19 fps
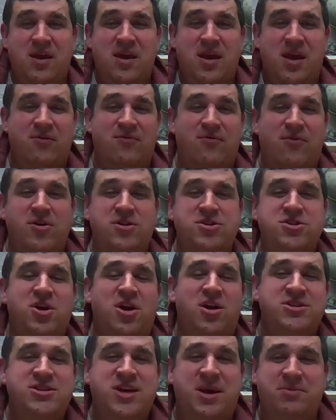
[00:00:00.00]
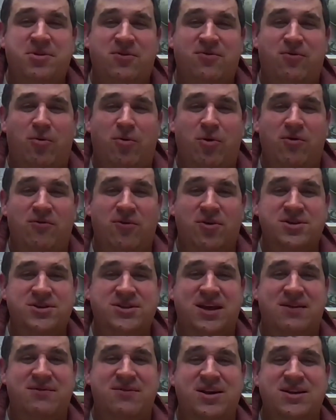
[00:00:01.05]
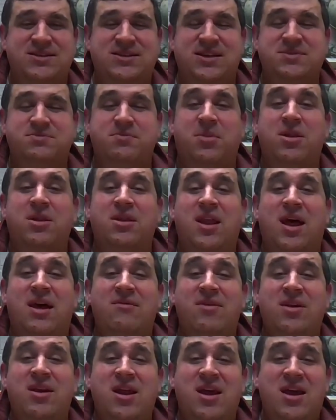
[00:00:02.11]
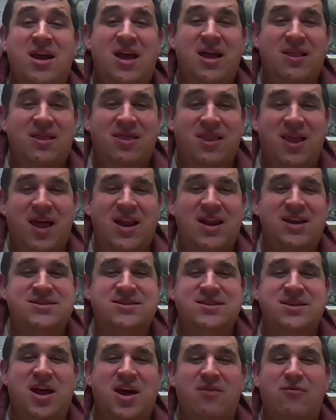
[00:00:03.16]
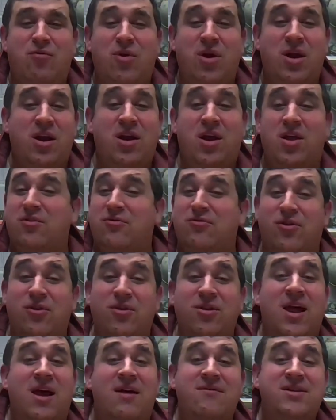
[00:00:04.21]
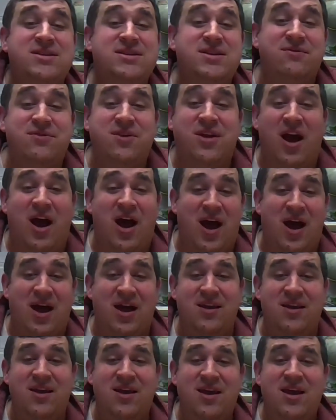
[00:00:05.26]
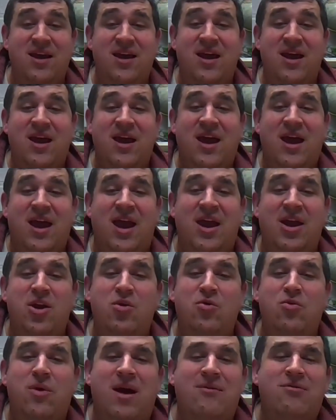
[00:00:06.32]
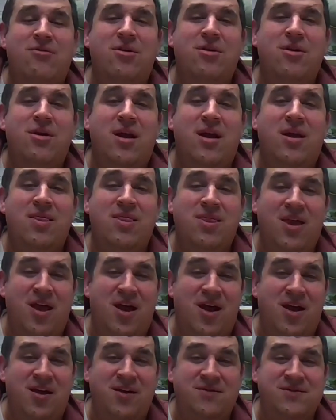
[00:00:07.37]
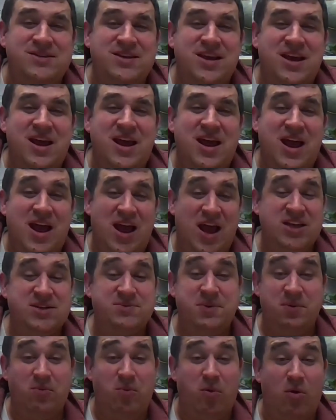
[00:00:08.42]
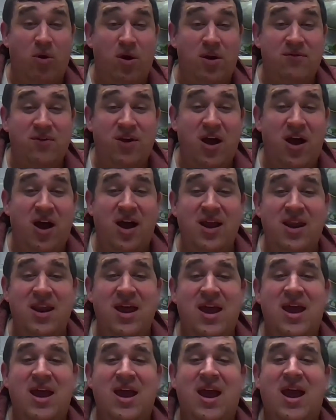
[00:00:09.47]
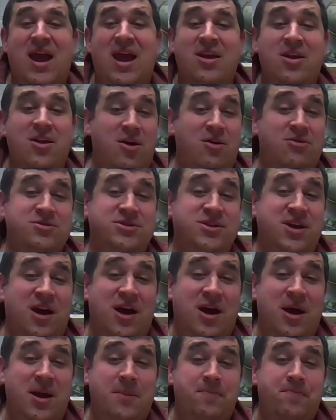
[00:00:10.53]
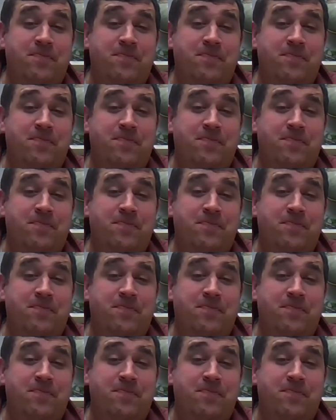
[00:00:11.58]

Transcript: In 1 John chapter 4, verse 7, it says, "Beloved, let us love one another, for love is of God, and whoever loves has been born of God and knows God.